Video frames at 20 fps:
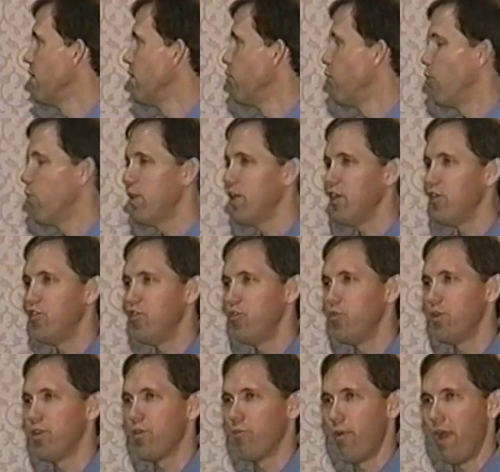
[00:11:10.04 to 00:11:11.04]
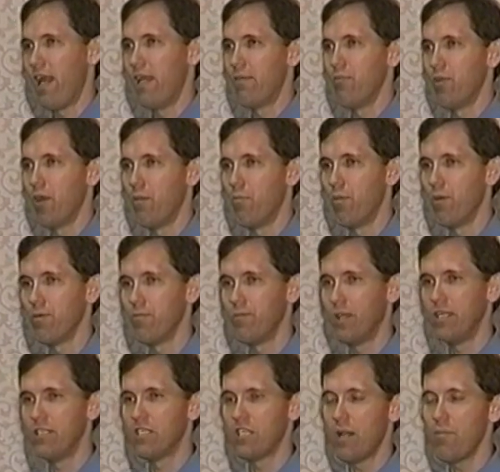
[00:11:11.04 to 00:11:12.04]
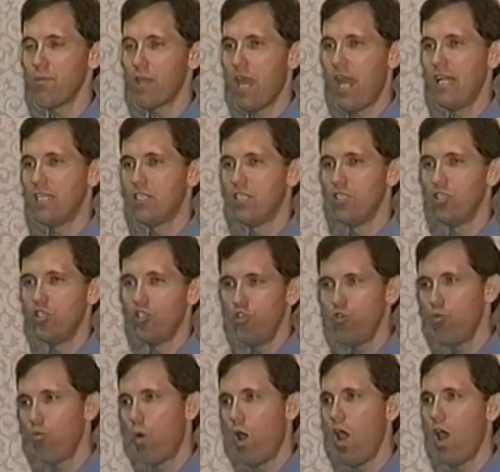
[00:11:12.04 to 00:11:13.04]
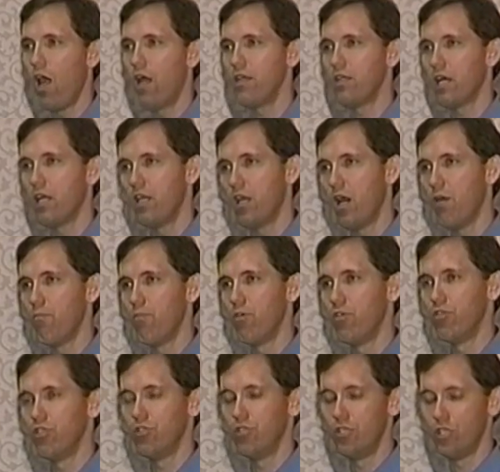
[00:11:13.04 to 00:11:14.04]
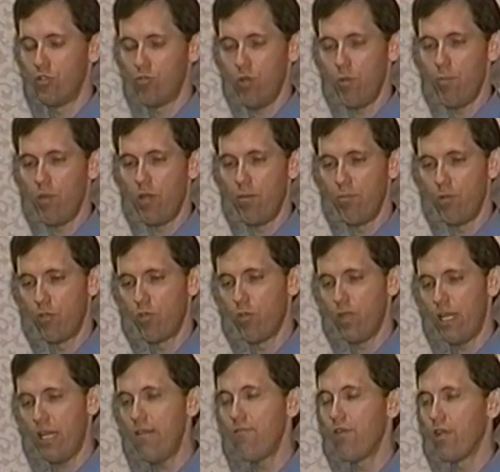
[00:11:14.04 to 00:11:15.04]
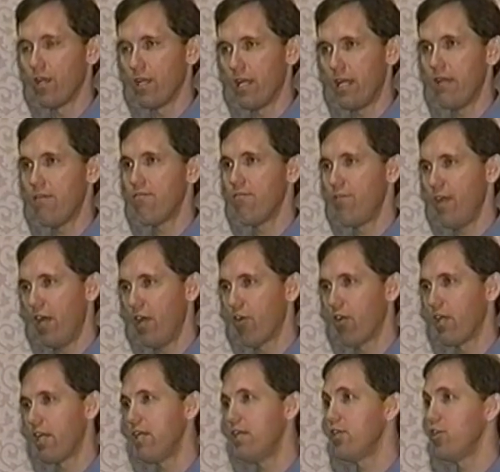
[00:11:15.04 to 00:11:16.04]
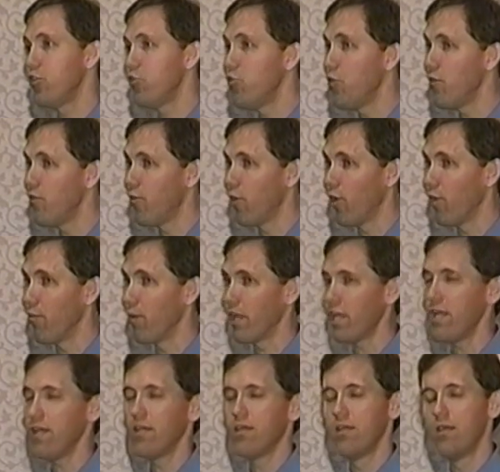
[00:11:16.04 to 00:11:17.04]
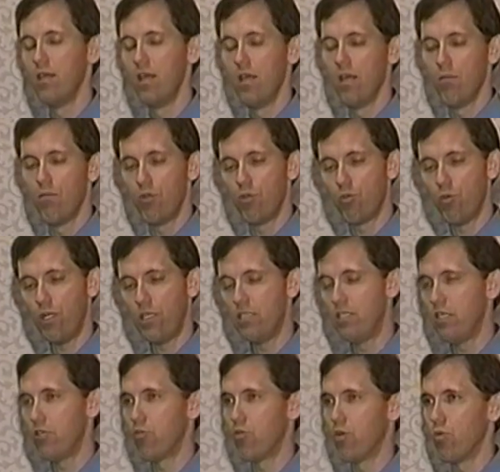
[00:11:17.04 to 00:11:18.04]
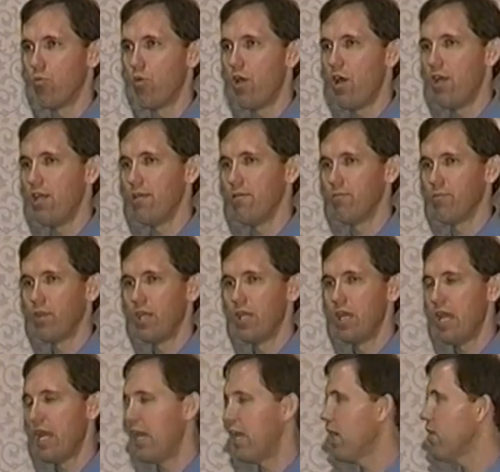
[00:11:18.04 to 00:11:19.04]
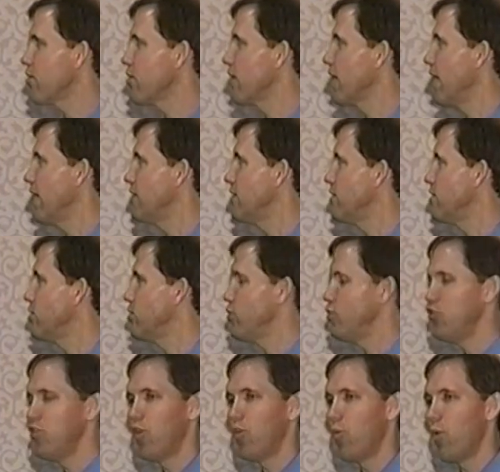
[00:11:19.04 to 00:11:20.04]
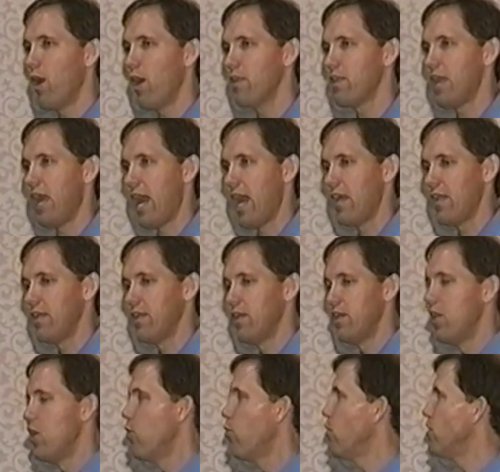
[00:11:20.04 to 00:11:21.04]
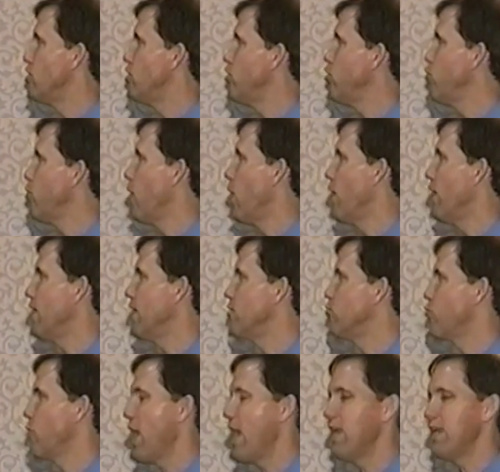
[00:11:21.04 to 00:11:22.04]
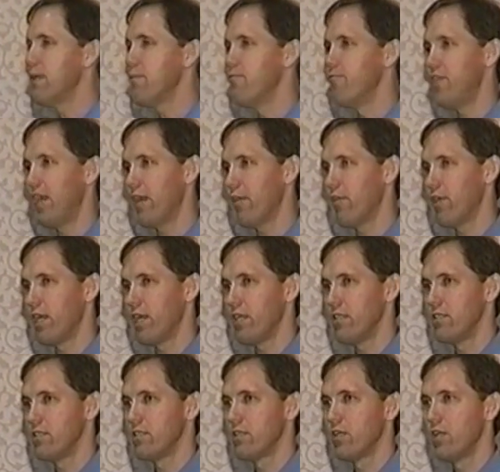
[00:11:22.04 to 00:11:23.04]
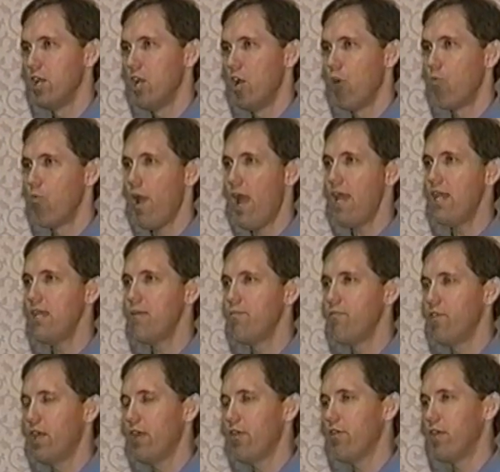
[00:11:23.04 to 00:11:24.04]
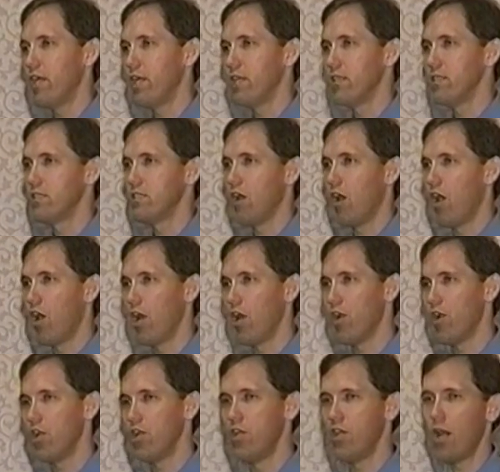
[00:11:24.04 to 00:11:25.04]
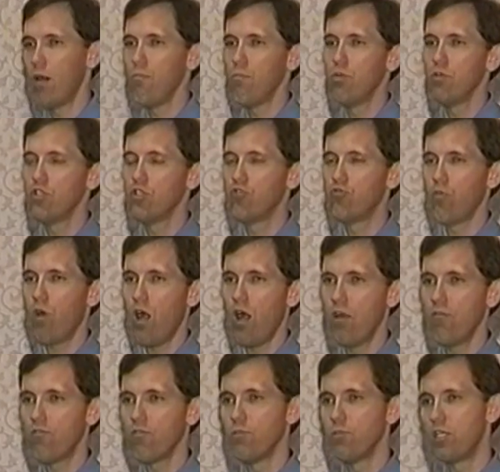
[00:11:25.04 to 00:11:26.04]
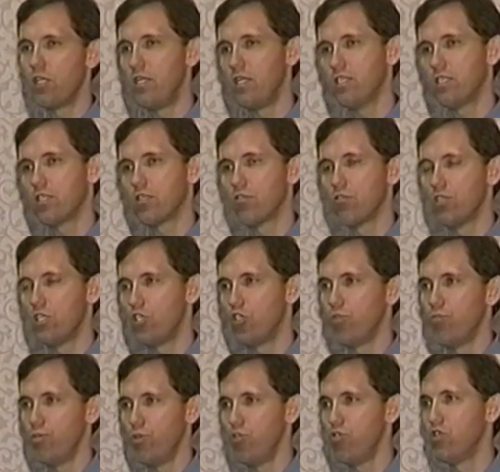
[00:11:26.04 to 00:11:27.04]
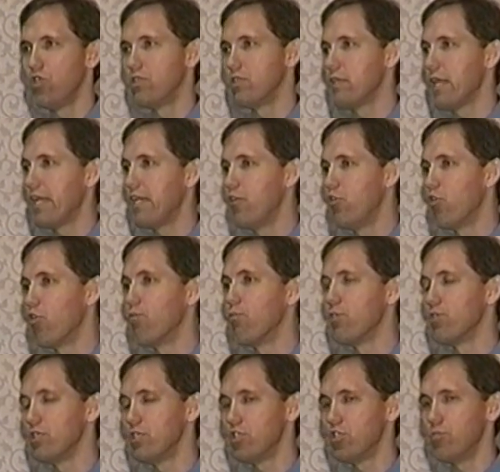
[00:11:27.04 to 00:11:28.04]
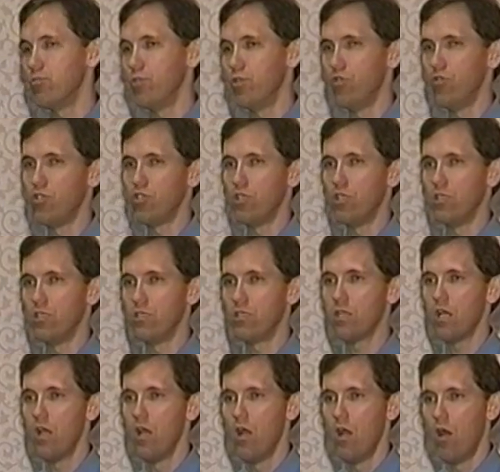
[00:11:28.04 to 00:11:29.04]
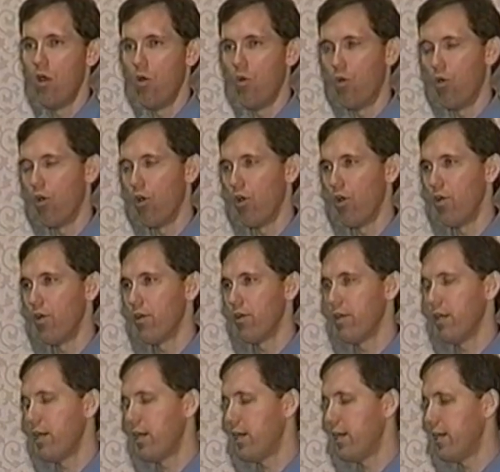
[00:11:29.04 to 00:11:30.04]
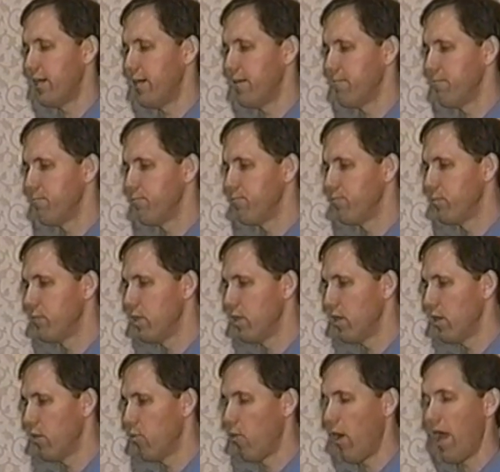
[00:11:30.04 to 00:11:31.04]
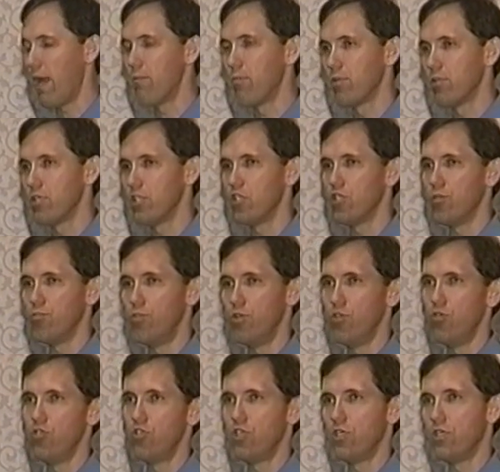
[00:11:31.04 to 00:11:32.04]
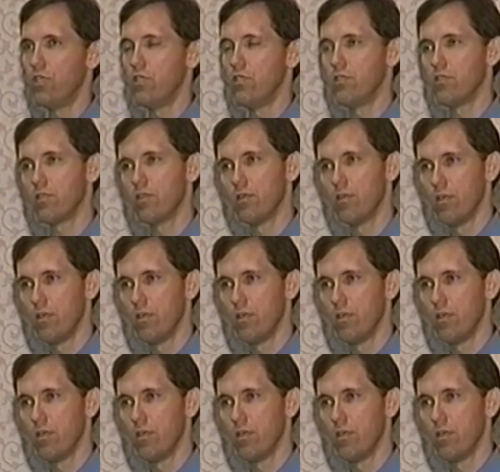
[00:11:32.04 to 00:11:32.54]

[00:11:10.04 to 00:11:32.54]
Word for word: Well, what do you do with a random number? In some cases, you want a number distributed evenly, fairly, uniformly between zero and one. In other cases, you don't want that. What you want is random variates. Random variates are numbers drawn from statistical distributions like normal distributions or uh, uh, Weibull distributions,